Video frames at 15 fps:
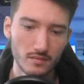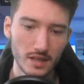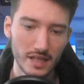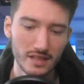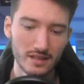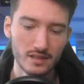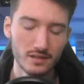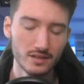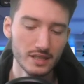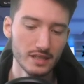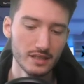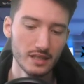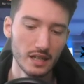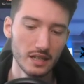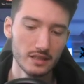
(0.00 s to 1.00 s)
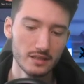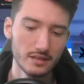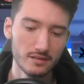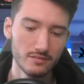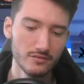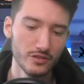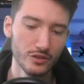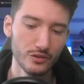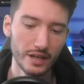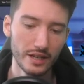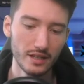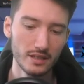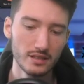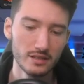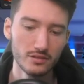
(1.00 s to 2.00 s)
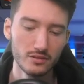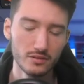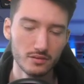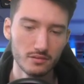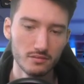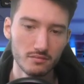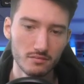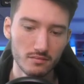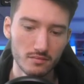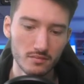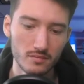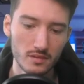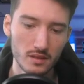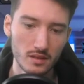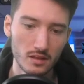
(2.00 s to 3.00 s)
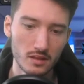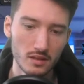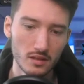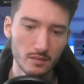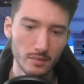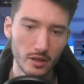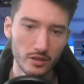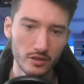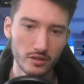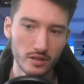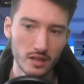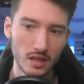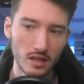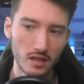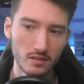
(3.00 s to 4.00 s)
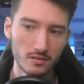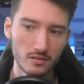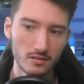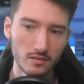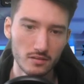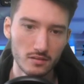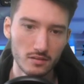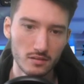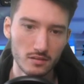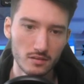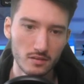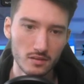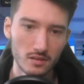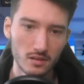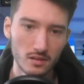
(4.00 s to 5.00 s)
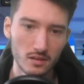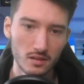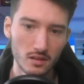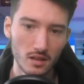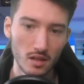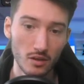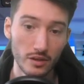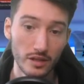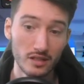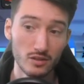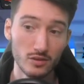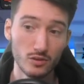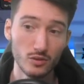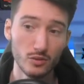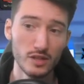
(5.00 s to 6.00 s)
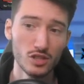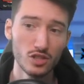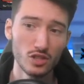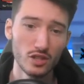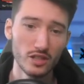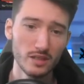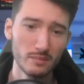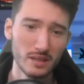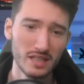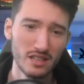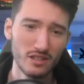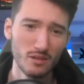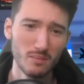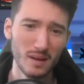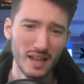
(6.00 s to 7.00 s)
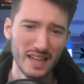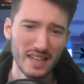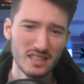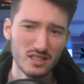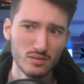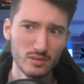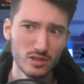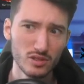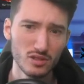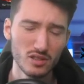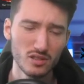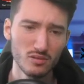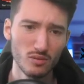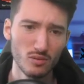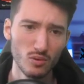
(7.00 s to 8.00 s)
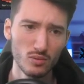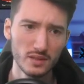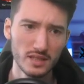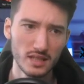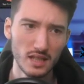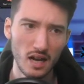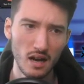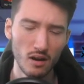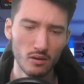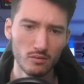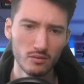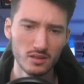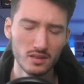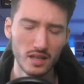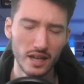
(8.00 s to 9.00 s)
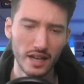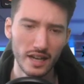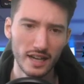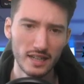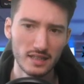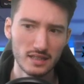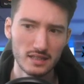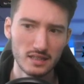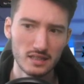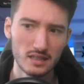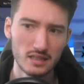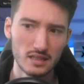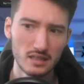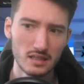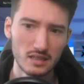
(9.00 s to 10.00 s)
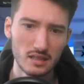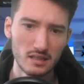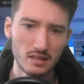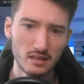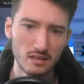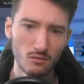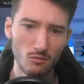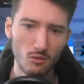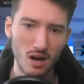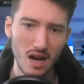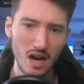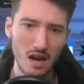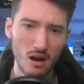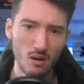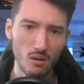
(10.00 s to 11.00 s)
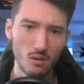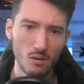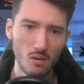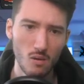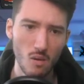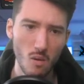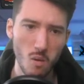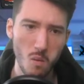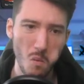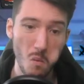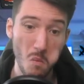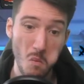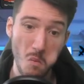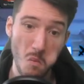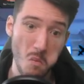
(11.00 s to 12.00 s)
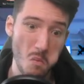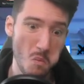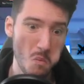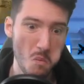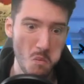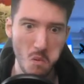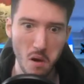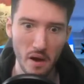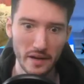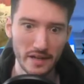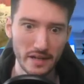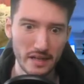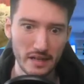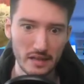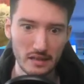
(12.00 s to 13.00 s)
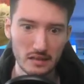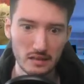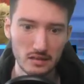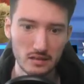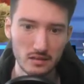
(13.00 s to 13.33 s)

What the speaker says: I can still discard it theoretically into the Paragon now. Oh, they're twin-shotting, but they're not playing the twin-shot? Holy cow, what the heck? Wow. I guess.